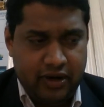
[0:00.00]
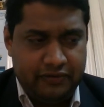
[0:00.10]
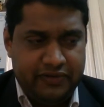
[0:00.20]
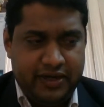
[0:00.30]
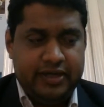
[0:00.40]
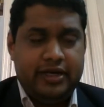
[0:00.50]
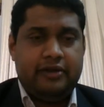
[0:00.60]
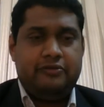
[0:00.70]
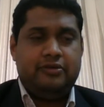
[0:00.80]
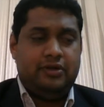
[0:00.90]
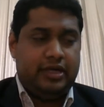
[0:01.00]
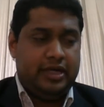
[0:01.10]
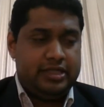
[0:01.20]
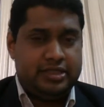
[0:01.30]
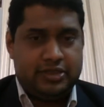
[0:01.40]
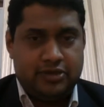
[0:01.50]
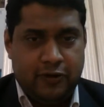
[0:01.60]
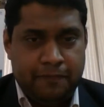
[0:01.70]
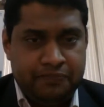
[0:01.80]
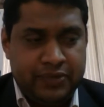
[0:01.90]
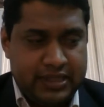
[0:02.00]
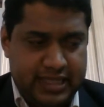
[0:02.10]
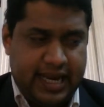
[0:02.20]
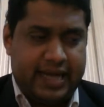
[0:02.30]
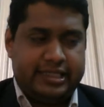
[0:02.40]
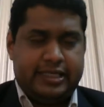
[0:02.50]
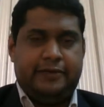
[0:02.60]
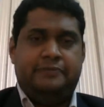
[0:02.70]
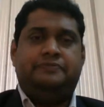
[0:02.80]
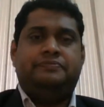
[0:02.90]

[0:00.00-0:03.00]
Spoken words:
of interview leads to selection.